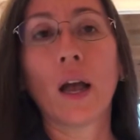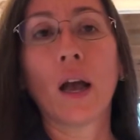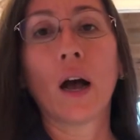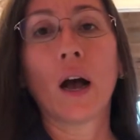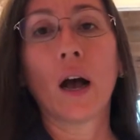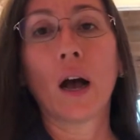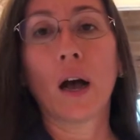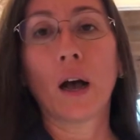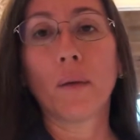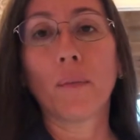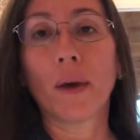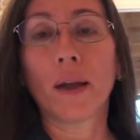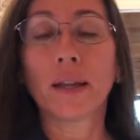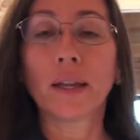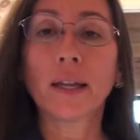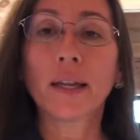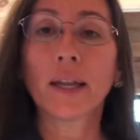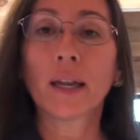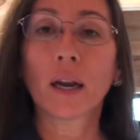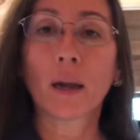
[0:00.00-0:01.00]
Um, I
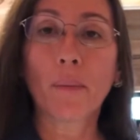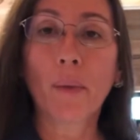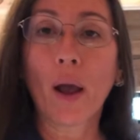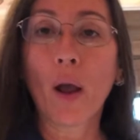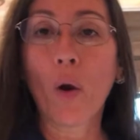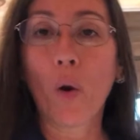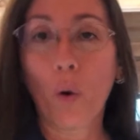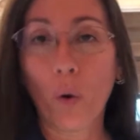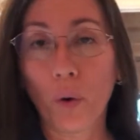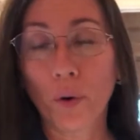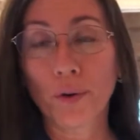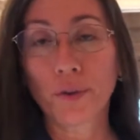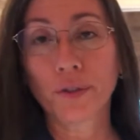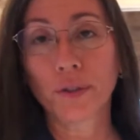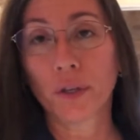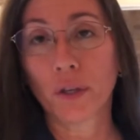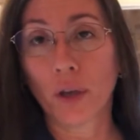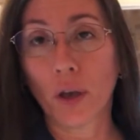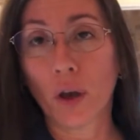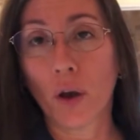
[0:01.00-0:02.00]
didn't get on my horse
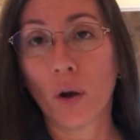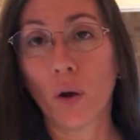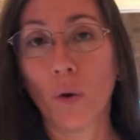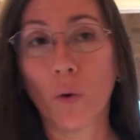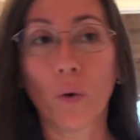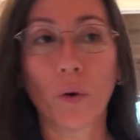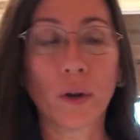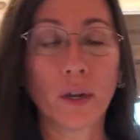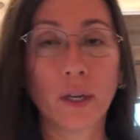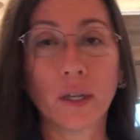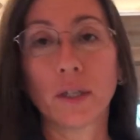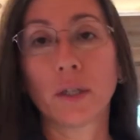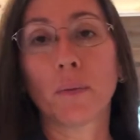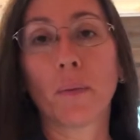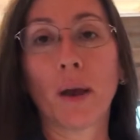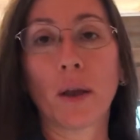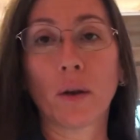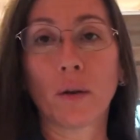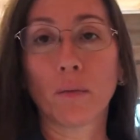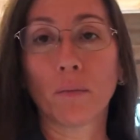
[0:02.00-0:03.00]
and go or get into my,